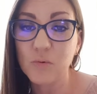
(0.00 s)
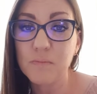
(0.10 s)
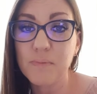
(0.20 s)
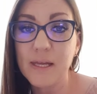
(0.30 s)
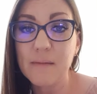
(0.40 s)
It
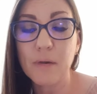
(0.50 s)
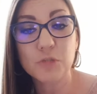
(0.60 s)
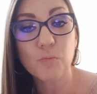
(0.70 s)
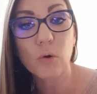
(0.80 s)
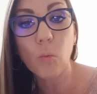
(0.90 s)
would be
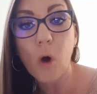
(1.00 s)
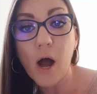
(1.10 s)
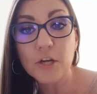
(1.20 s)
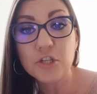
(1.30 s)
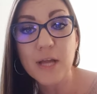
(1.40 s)
much more
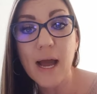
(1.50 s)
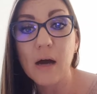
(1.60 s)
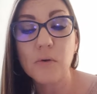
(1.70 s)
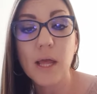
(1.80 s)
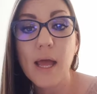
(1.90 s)
washed
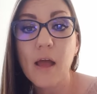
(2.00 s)
out.